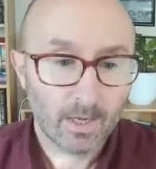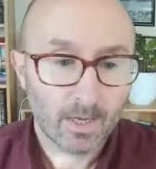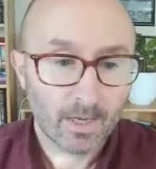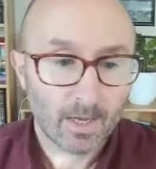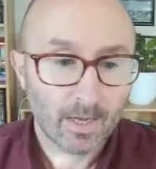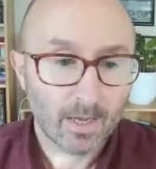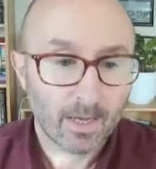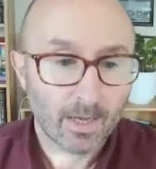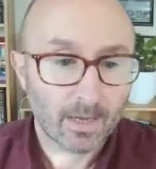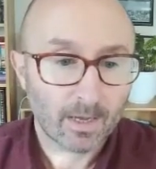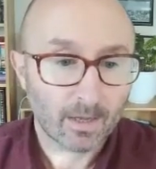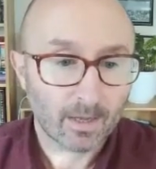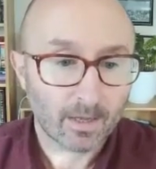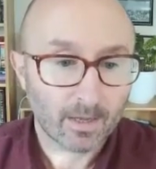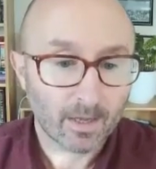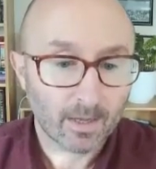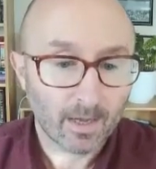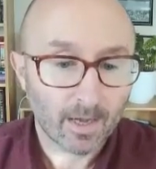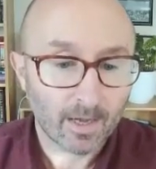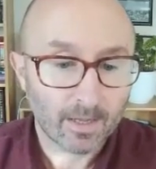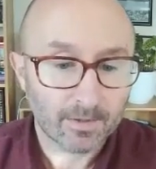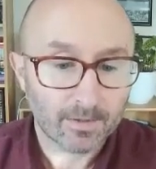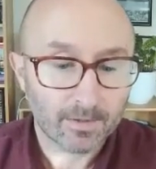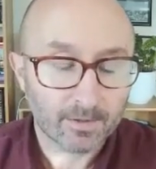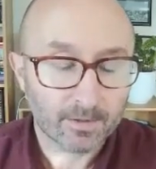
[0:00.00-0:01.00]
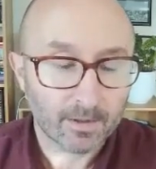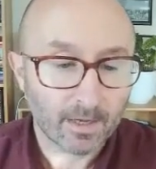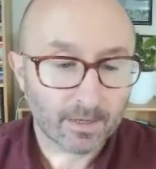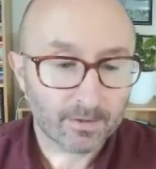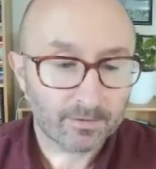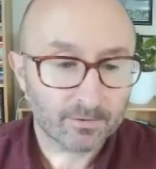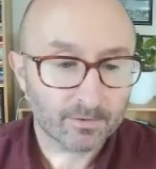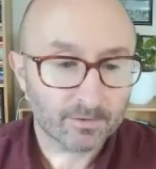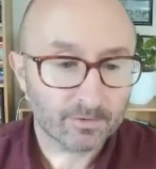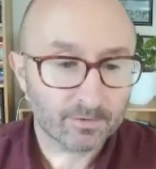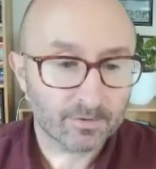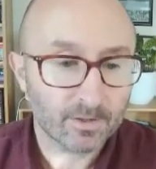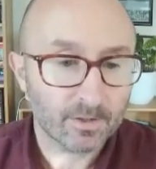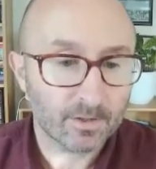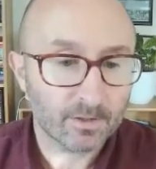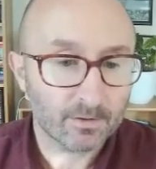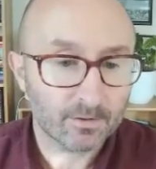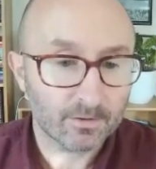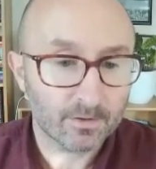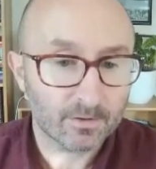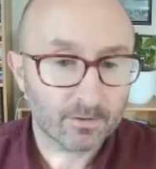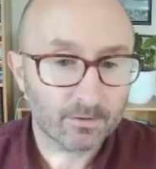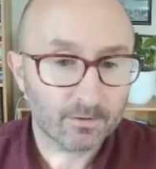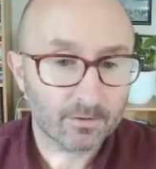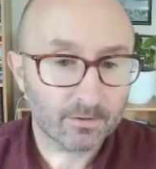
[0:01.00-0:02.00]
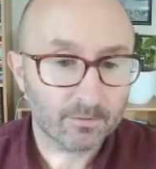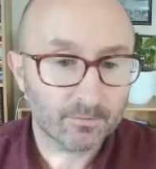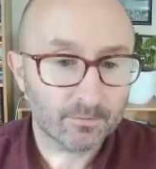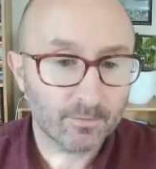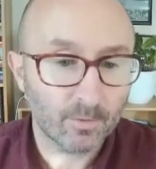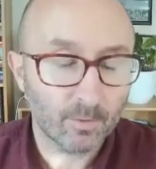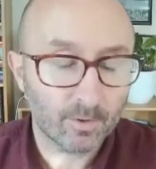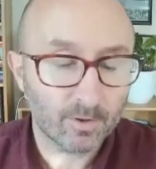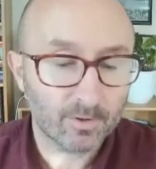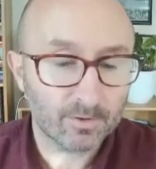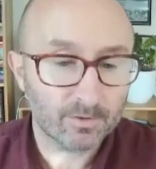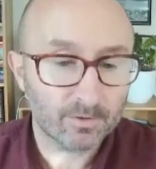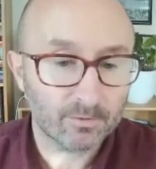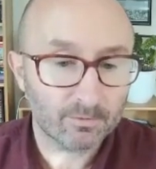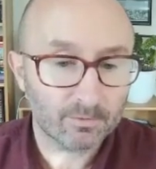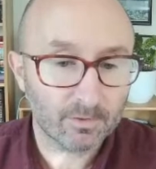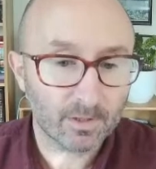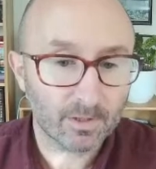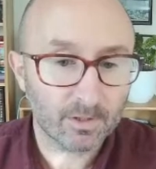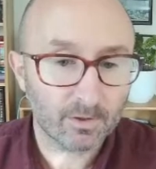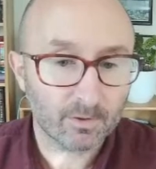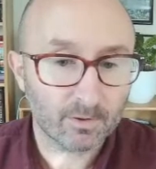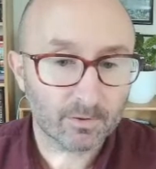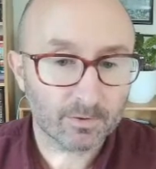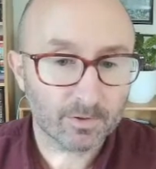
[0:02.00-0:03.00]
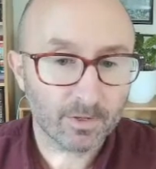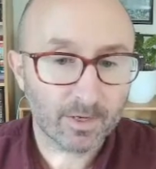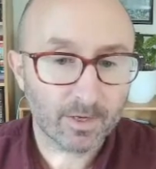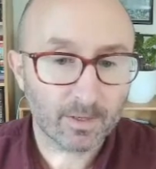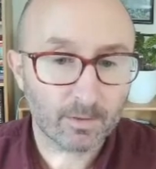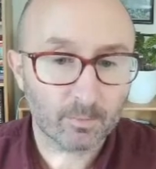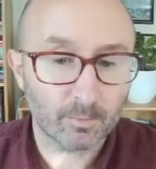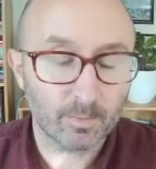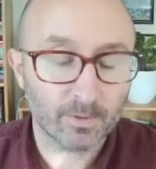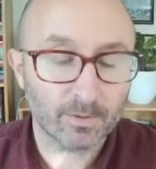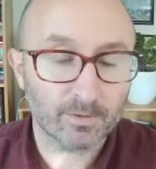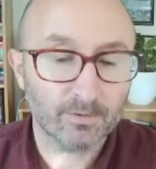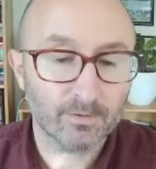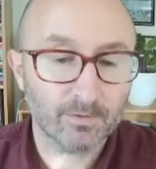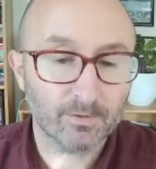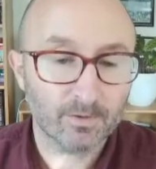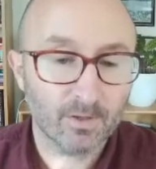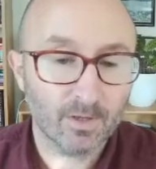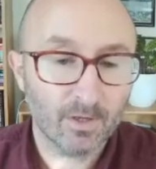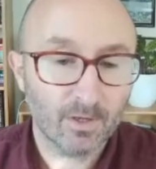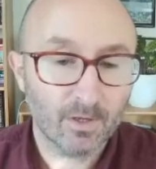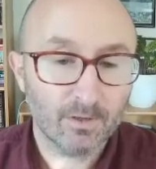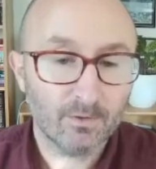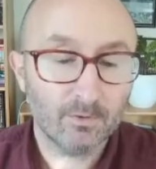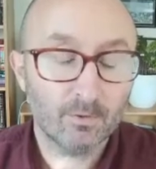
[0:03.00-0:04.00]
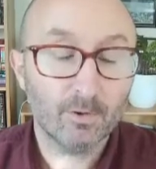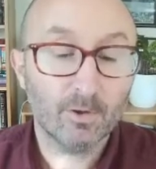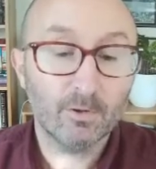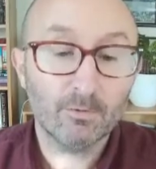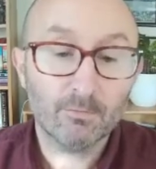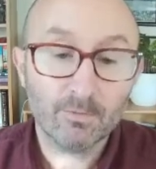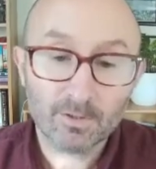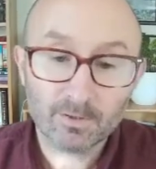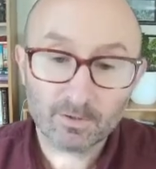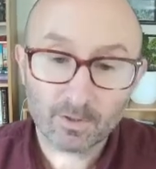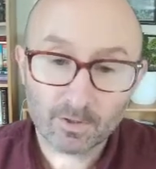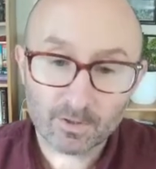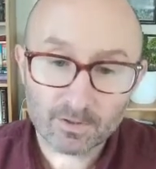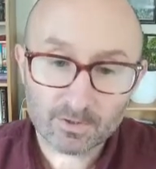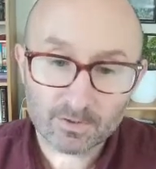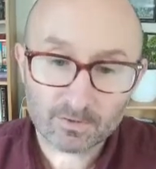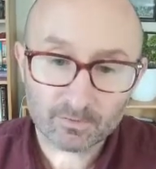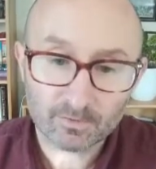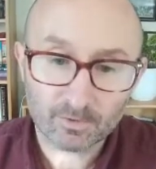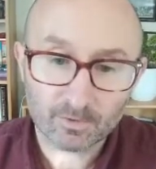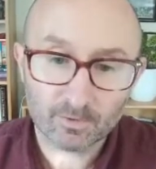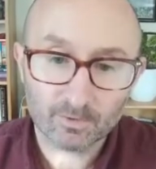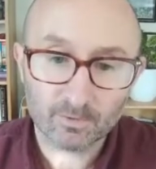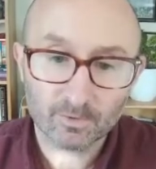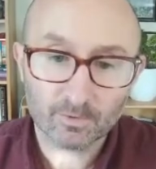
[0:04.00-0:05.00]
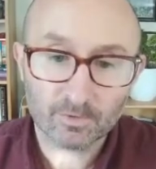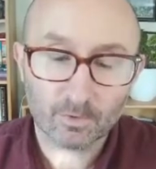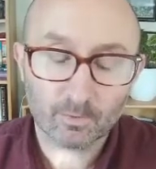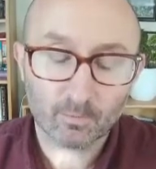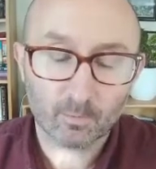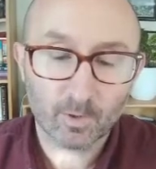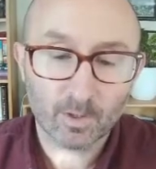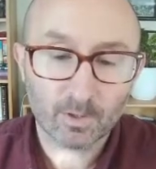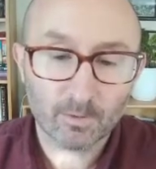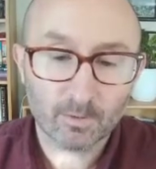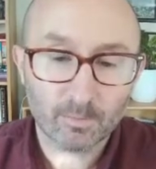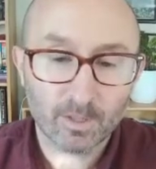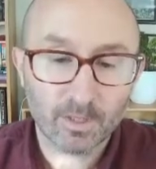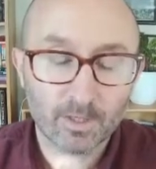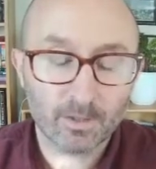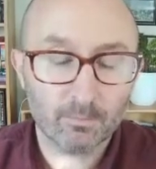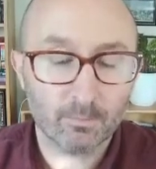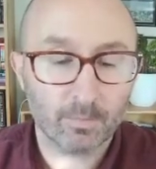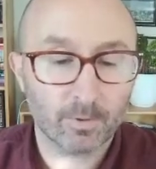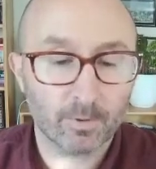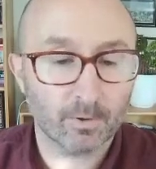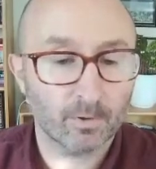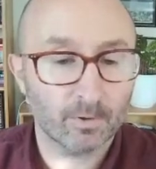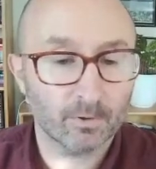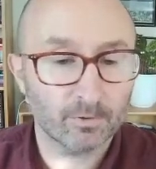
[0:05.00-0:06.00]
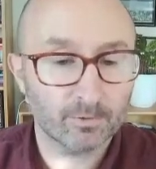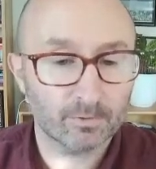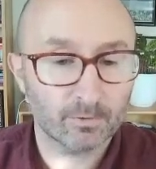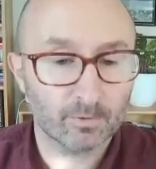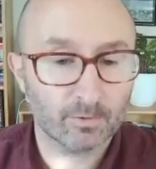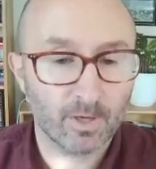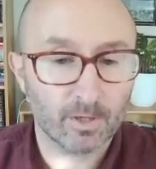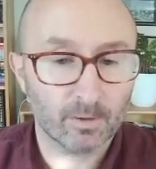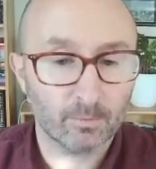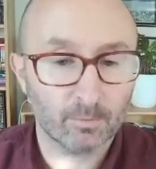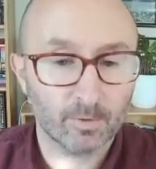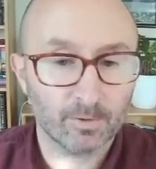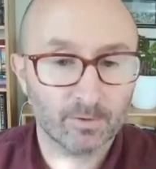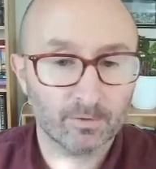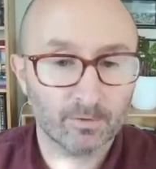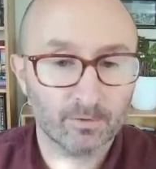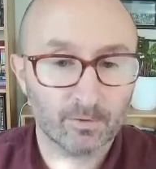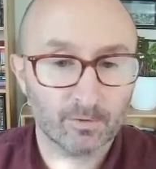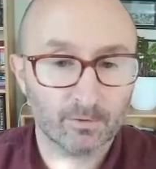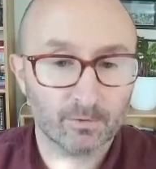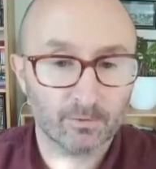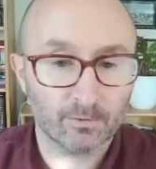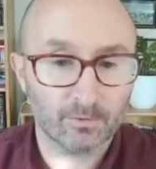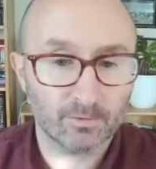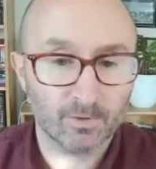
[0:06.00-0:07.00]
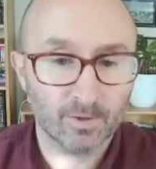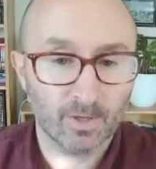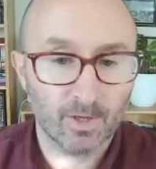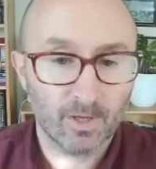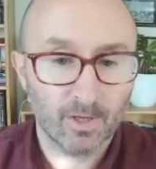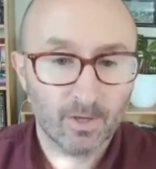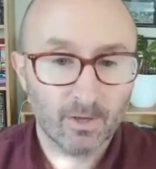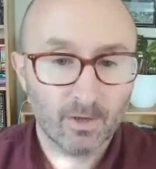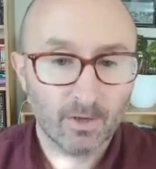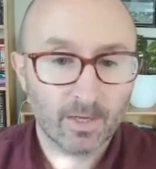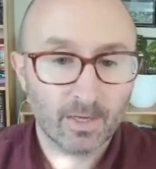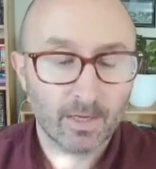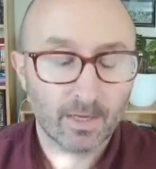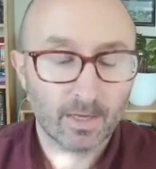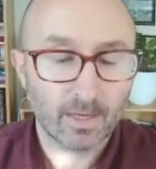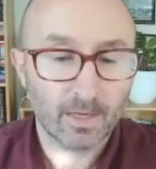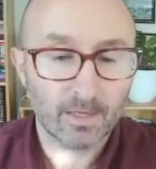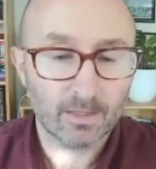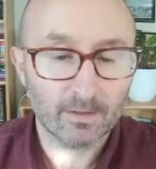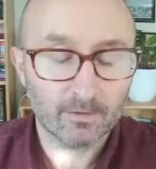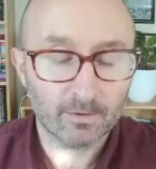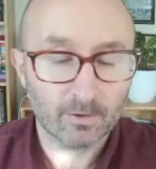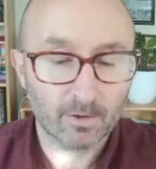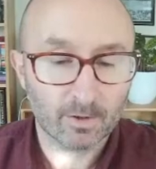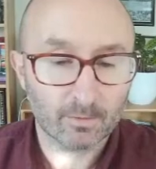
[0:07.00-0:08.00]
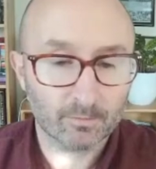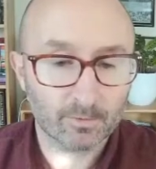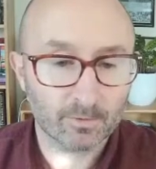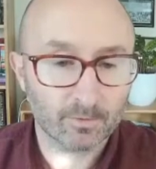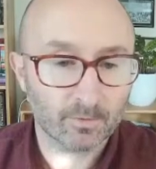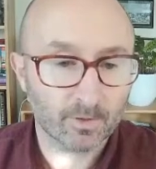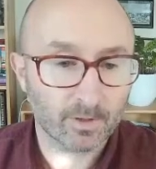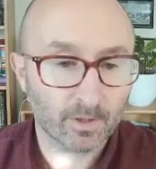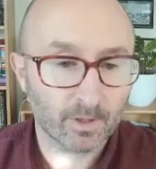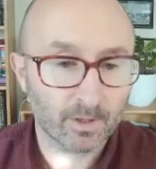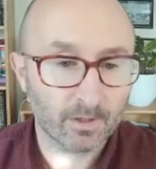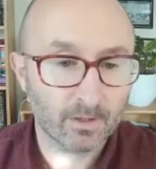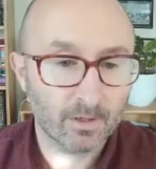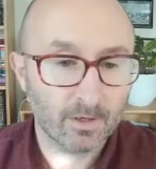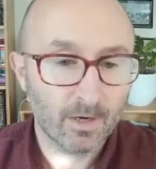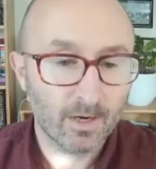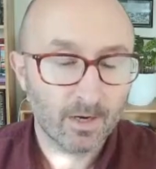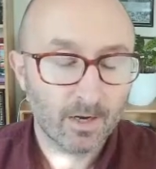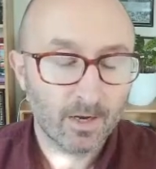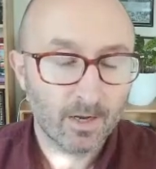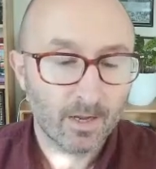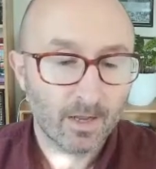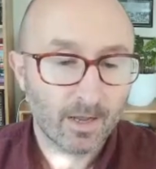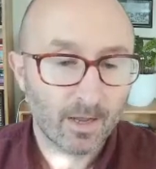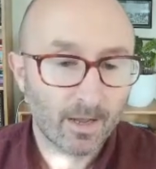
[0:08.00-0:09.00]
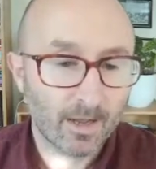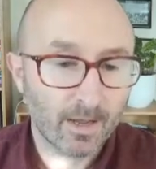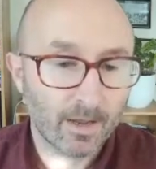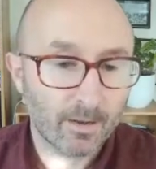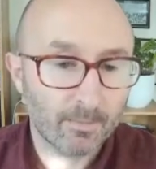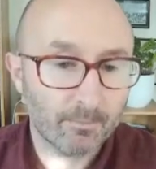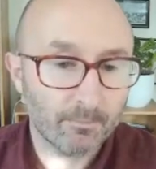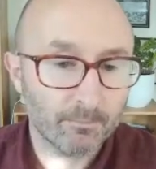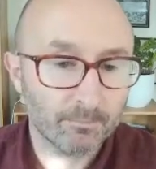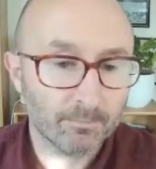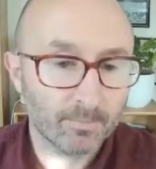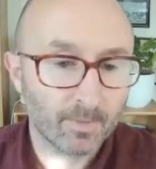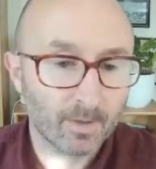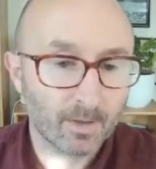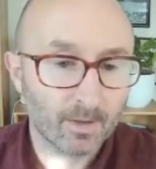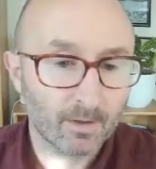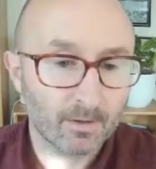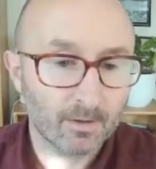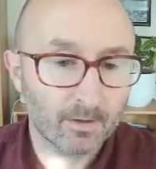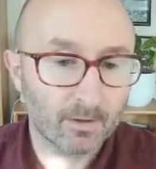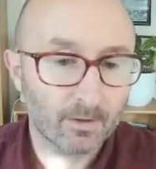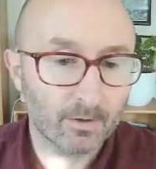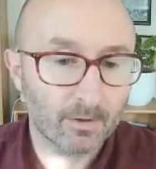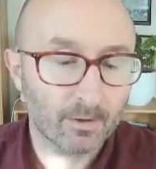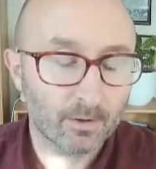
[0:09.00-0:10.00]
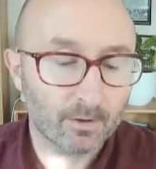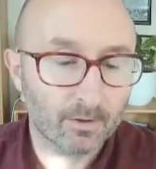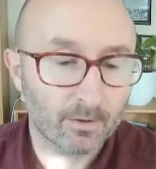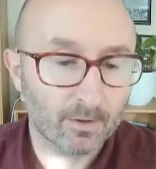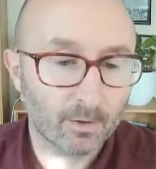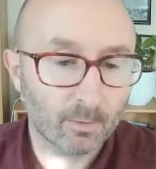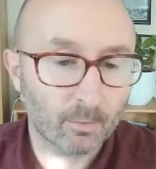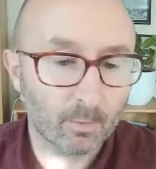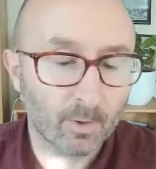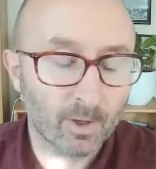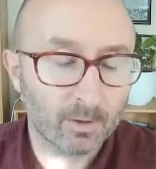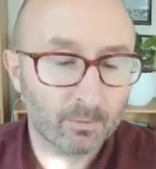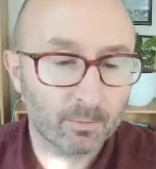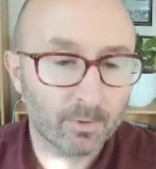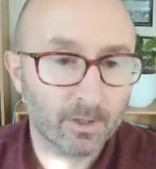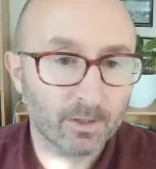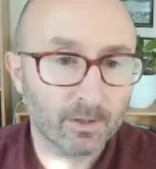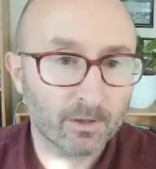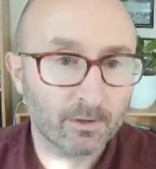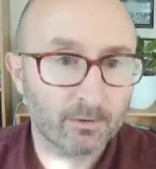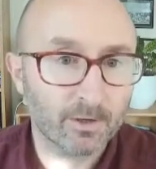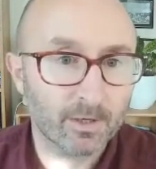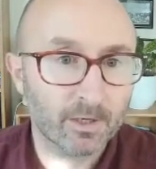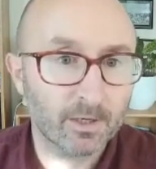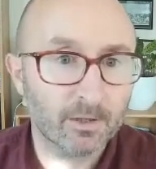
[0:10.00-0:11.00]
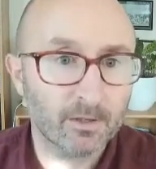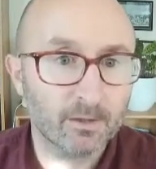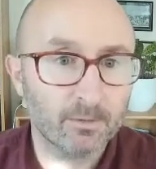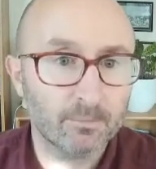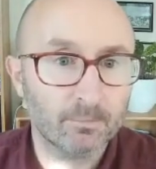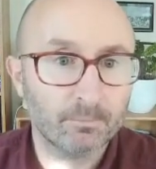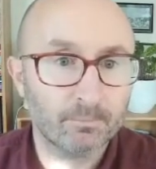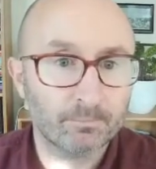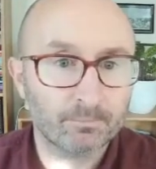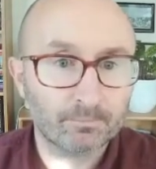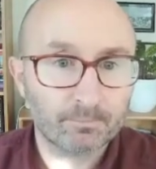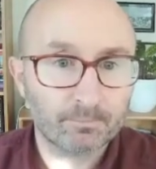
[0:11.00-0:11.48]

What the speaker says: And as you'll see, the focus is really on doing research in schools on wellbeing, but also helping schools in terms of their wellbeing curriculum.